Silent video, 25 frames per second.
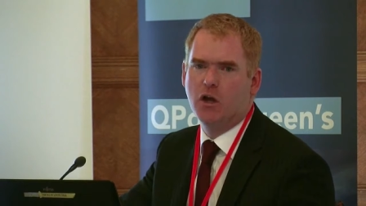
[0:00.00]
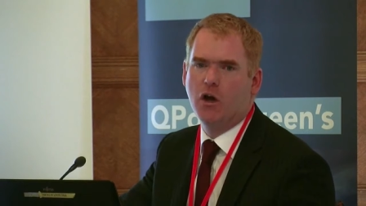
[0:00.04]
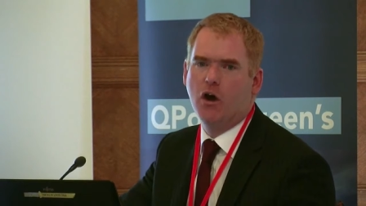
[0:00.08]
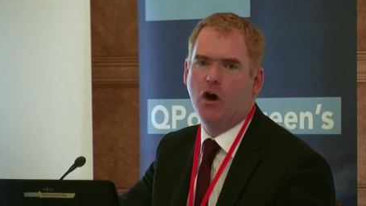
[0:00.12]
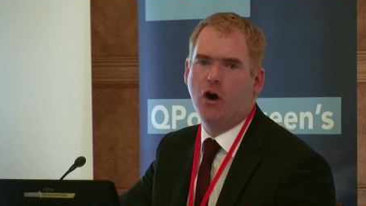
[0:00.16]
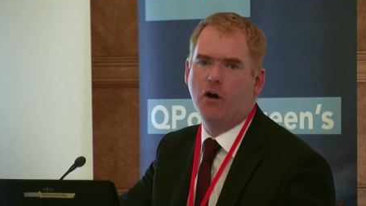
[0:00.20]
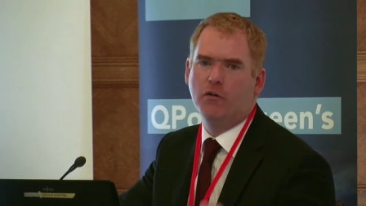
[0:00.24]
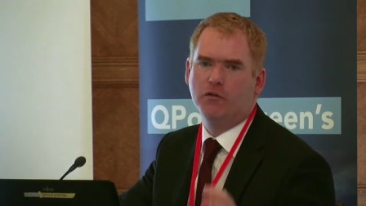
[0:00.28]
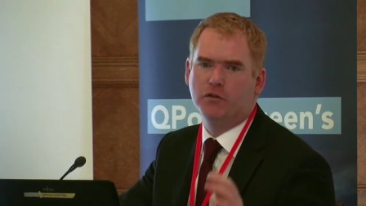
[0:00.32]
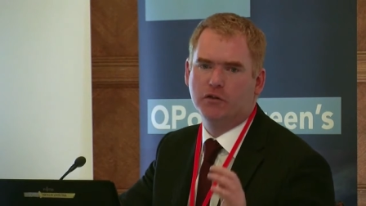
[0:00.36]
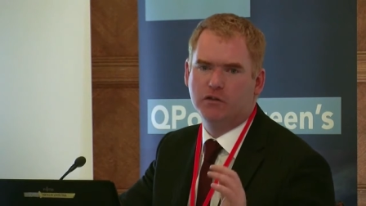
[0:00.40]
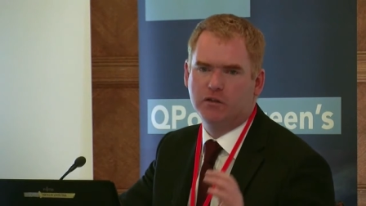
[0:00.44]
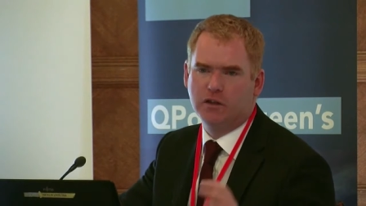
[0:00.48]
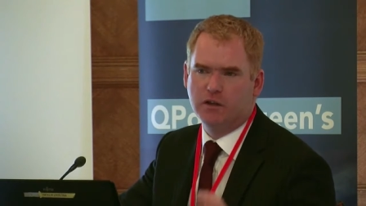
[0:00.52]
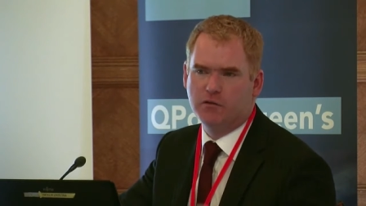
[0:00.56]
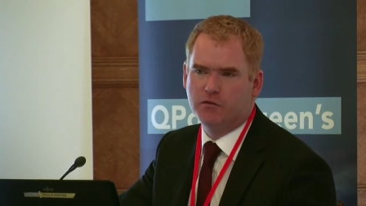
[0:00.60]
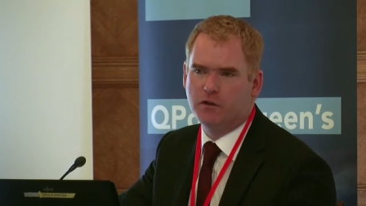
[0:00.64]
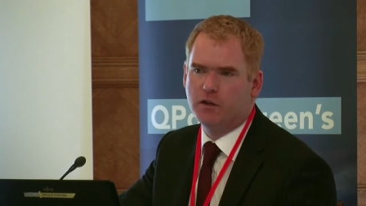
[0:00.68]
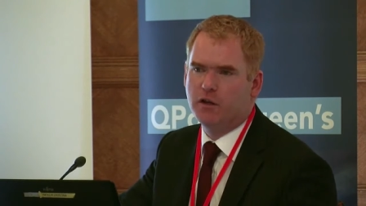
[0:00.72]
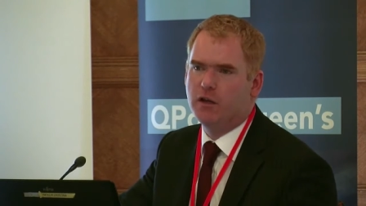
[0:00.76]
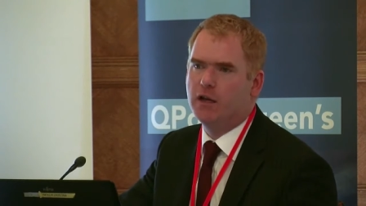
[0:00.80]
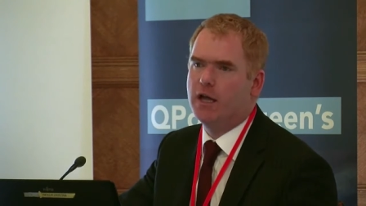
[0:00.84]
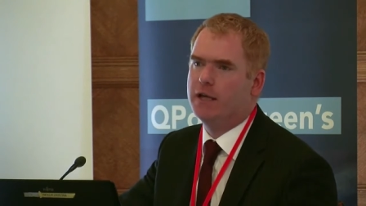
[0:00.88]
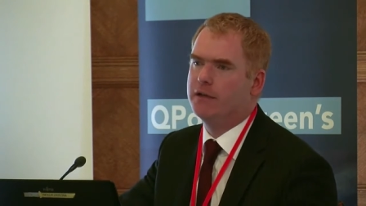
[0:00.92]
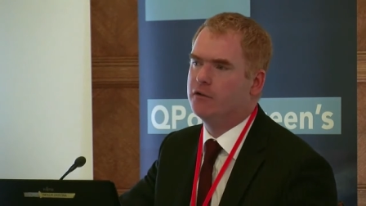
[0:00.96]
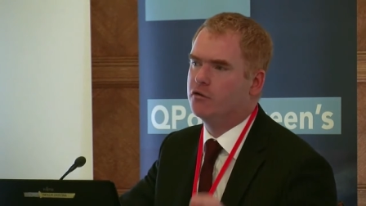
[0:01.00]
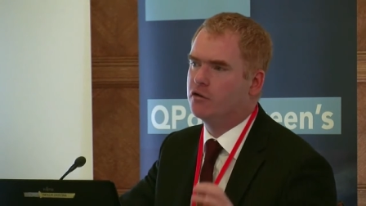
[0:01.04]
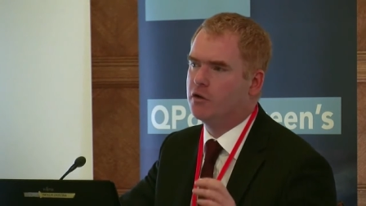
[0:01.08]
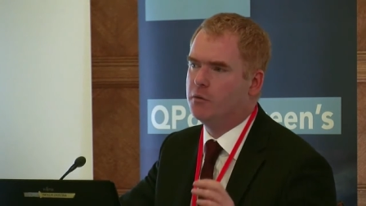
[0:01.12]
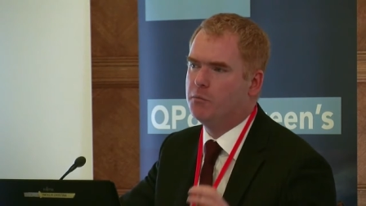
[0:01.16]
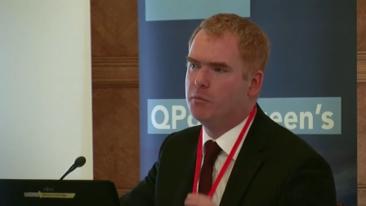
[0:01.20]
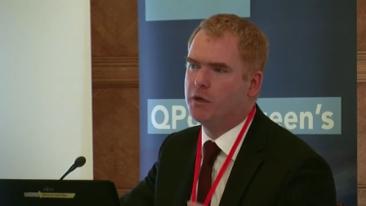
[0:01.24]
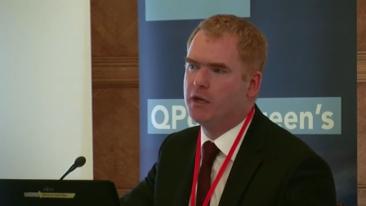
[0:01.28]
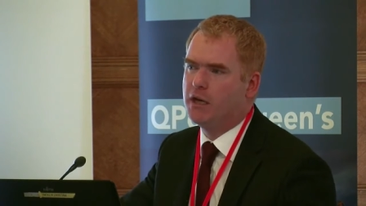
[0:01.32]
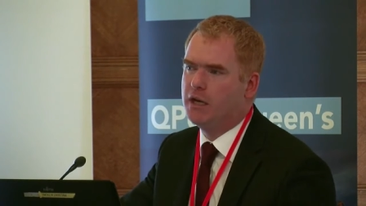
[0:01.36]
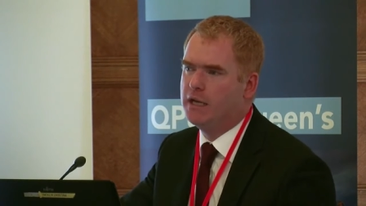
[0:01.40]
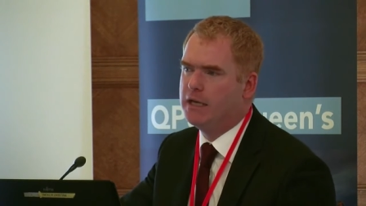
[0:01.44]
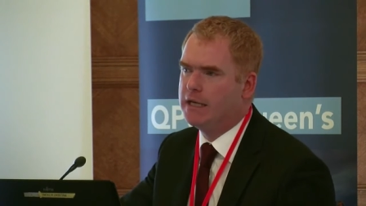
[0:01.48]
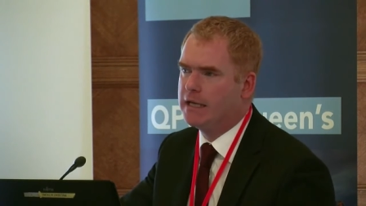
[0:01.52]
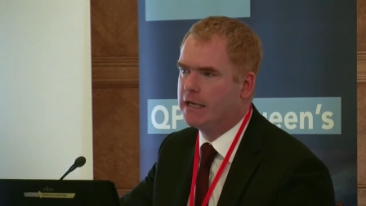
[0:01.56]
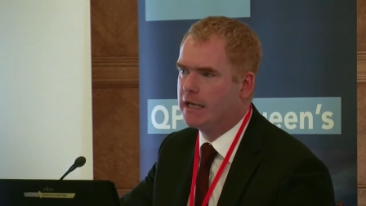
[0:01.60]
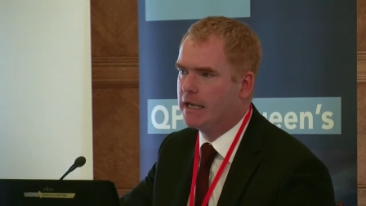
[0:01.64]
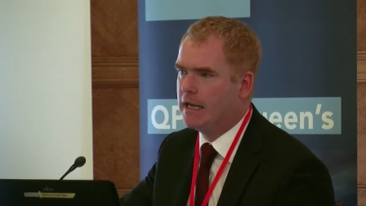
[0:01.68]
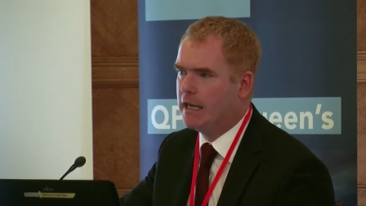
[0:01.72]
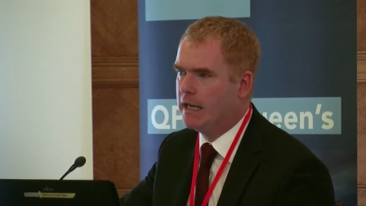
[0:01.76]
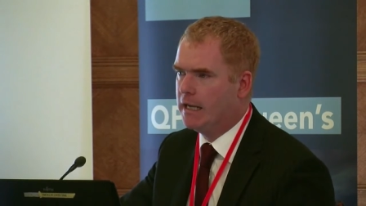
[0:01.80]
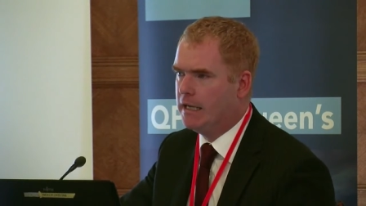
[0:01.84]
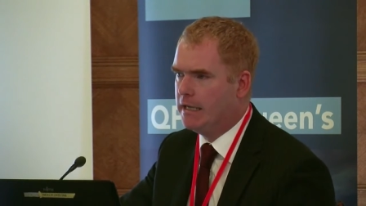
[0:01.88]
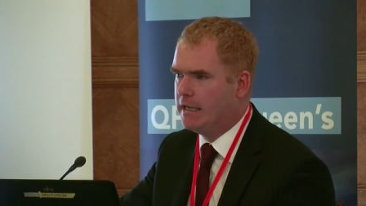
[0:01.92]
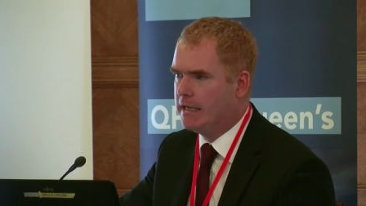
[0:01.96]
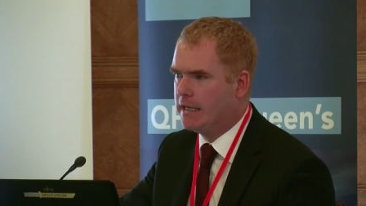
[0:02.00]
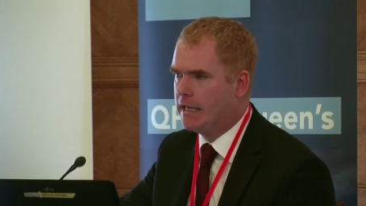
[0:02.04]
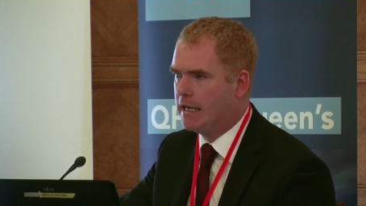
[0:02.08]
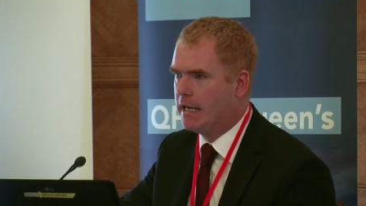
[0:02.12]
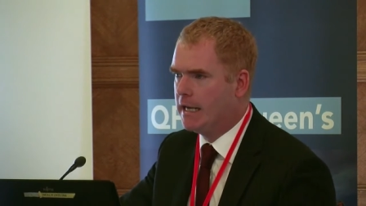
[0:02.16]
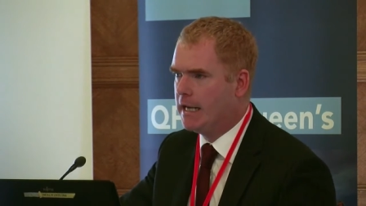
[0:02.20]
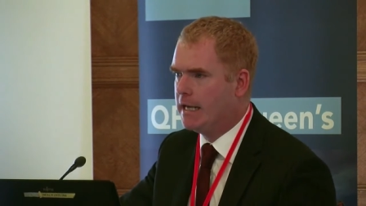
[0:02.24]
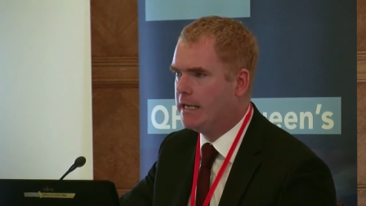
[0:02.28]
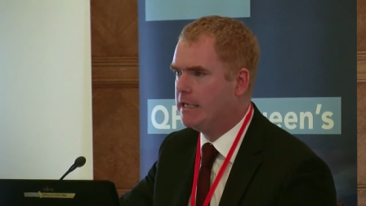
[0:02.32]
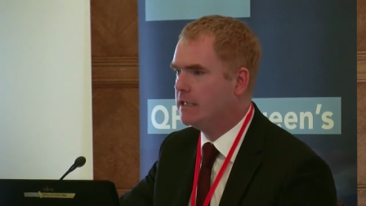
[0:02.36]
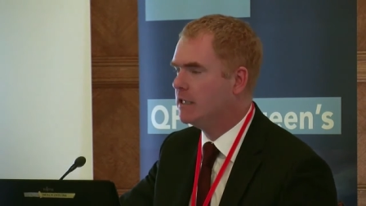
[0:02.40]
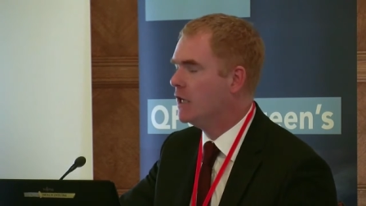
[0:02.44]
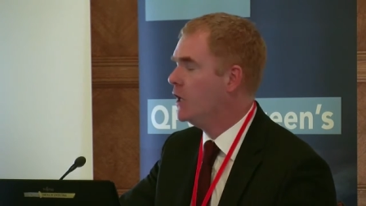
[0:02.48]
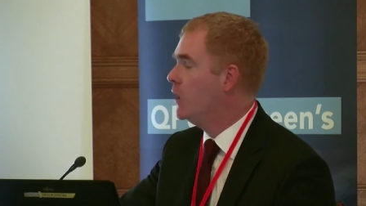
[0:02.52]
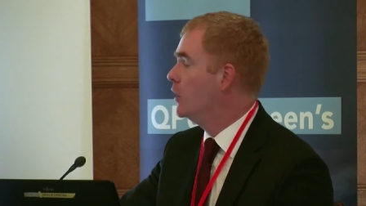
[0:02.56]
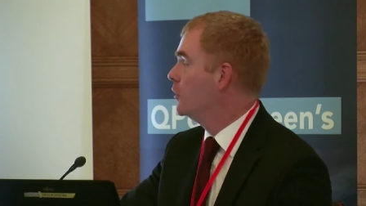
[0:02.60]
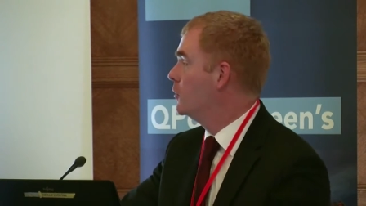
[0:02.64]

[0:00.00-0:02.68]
of civil and criminal legal aid